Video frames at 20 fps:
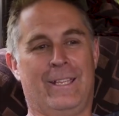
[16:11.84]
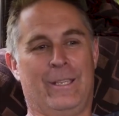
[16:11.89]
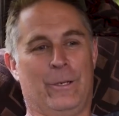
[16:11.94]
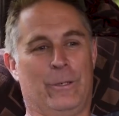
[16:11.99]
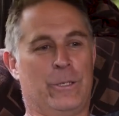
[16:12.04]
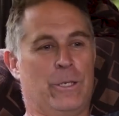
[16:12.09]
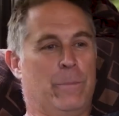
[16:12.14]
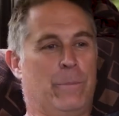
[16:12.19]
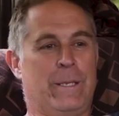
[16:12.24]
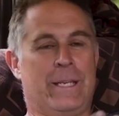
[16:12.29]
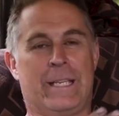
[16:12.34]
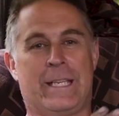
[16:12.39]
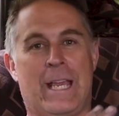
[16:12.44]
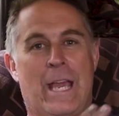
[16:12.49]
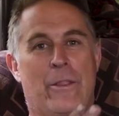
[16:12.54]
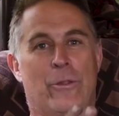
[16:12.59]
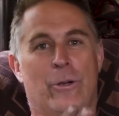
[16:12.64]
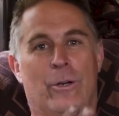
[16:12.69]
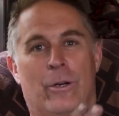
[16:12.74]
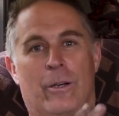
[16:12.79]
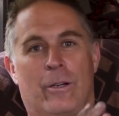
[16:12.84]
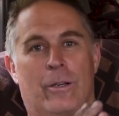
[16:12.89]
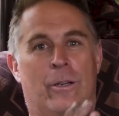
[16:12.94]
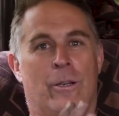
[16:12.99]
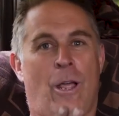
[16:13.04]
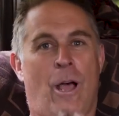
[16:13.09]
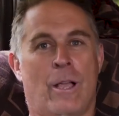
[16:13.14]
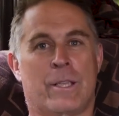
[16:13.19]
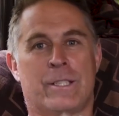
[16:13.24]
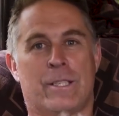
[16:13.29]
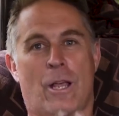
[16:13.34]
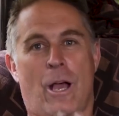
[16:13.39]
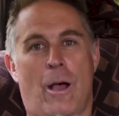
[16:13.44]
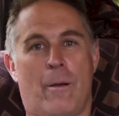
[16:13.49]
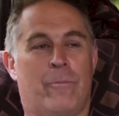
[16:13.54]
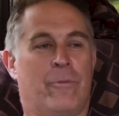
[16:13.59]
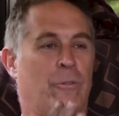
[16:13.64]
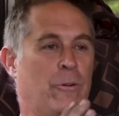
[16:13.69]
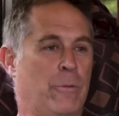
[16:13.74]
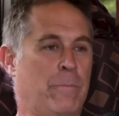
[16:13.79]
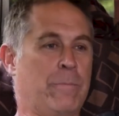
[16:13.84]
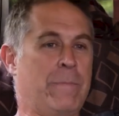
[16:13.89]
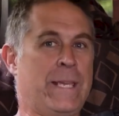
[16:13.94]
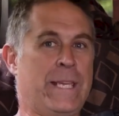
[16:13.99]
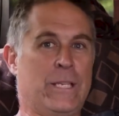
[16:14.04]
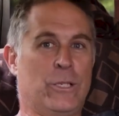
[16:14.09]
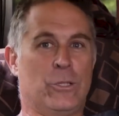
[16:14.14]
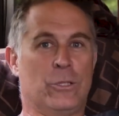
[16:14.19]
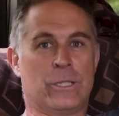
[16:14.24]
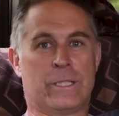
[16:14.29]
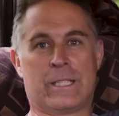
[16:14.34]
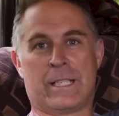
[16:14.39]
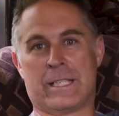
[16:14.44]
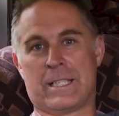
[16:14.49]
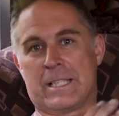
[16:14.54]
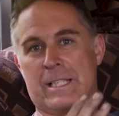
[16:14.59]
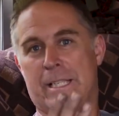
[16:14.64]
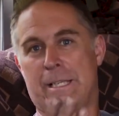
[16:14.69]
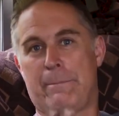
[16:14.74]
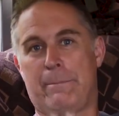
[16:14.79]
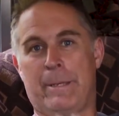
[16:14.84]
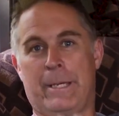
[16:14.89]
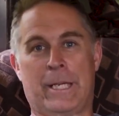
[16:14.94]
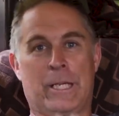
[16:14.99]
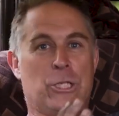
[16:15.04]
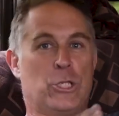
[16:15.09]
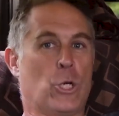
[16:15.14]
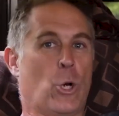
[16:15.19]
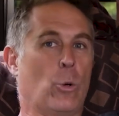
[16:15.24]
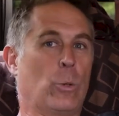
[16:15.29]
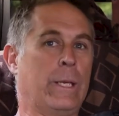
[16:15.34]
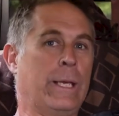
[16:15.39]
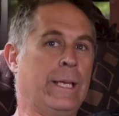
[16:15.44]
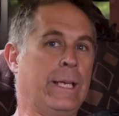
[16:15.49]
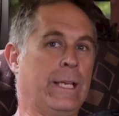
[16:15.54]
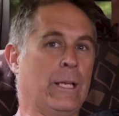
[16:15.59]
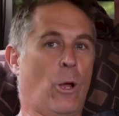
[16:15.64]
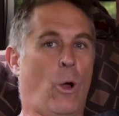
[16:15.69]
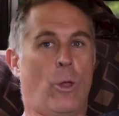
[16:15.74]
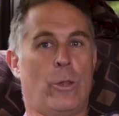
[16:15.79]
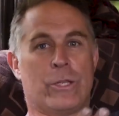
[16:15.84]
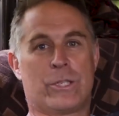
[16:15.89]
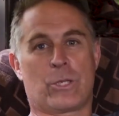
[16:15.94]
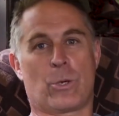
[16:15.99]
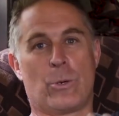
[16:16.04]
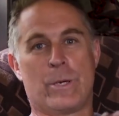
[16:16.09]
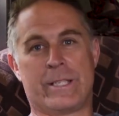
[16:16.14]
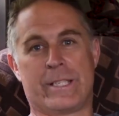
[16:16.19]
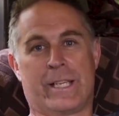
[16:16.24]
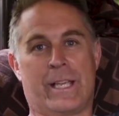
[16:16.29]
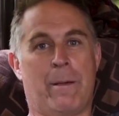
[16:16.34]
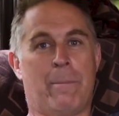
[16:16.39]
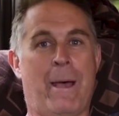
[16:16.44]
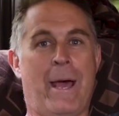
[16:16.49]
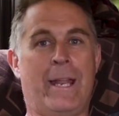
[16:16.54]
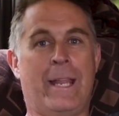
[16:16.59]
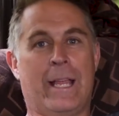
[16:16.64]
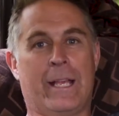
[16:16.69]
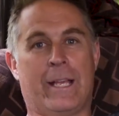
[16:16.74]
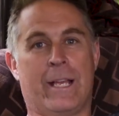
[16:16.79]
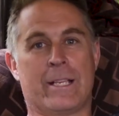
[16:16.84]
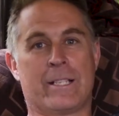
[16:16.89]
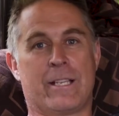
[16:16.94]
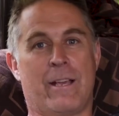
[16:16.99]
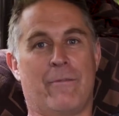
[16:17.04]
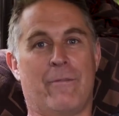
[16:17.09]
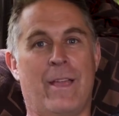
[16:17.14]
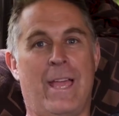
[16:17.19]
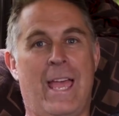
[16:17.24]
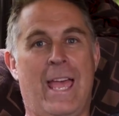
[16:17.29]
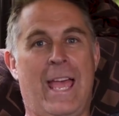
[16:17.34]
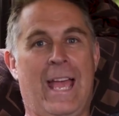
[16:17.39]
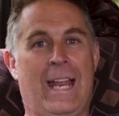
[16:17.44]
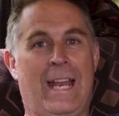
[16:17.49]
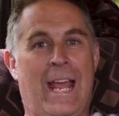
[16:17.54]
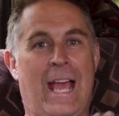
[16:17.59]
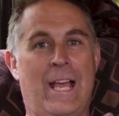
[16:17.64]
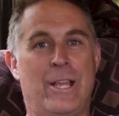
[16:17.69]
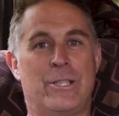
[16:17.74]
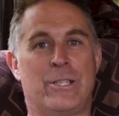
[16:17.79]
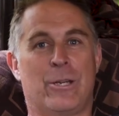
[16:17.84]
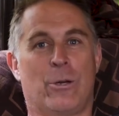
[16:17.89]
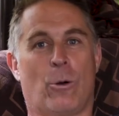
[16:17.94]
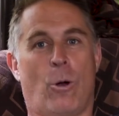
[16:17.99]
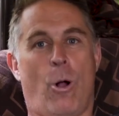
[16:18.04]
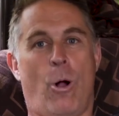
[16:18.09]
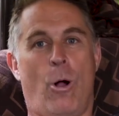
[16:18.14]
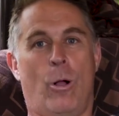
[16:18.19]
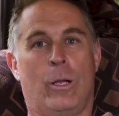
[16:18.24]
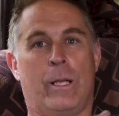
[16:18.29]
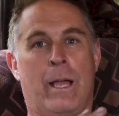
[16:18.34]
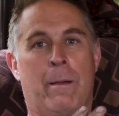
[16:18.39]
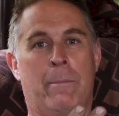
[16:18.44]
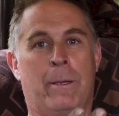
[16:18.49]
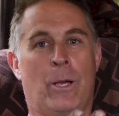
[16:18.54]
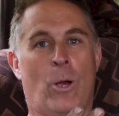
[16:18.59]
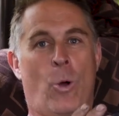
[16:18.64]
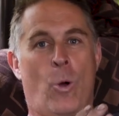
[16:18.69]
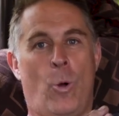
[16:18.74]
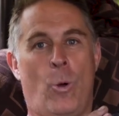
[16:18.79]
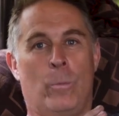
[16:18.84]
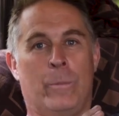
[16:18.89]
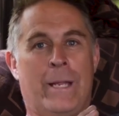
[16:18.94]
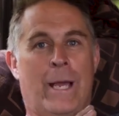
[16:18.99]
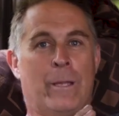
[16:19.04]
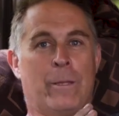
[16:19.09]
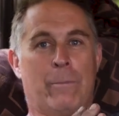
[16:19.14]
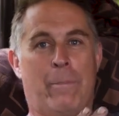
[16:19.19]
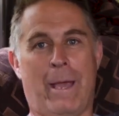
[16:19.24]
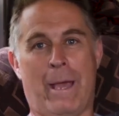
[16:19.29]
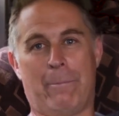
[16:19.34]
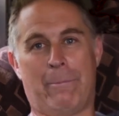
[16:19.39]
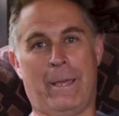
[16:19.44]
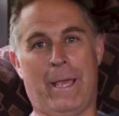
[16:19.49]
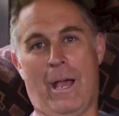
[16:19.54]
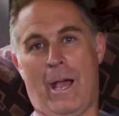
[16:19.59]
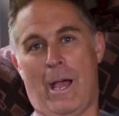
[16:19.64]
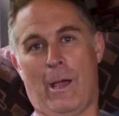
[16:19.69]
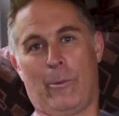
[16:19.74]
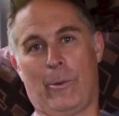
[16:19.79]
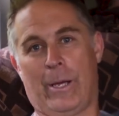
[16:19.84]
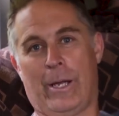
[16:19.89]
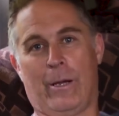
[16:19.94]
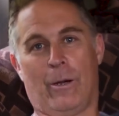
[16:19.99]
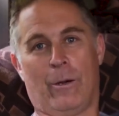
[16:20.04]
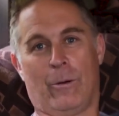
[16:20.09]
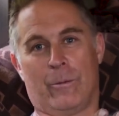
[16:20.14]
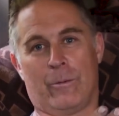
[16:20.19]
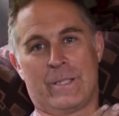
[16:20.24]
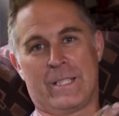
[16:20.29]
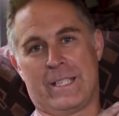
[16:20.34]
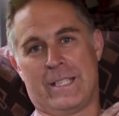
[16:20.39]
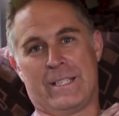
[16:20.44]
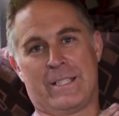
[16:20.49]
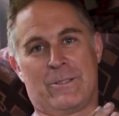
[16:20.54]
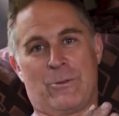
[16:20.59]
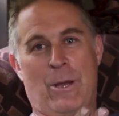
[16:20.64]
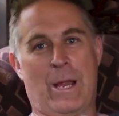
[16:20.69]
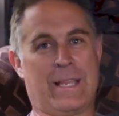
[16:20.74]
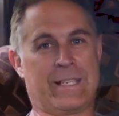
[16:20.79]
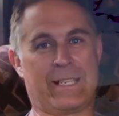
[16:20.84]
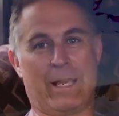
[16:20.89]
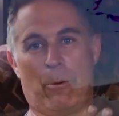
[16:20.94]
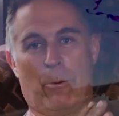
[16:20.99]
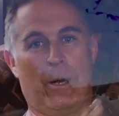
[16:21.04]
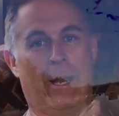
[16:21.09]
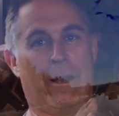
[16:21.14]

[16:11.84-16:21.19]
you'd be together nonstop for meals and sleeping and joking and all the stories that come out of that kind of stuff. And as you're all coming home down the Pathé Highway or since Transit,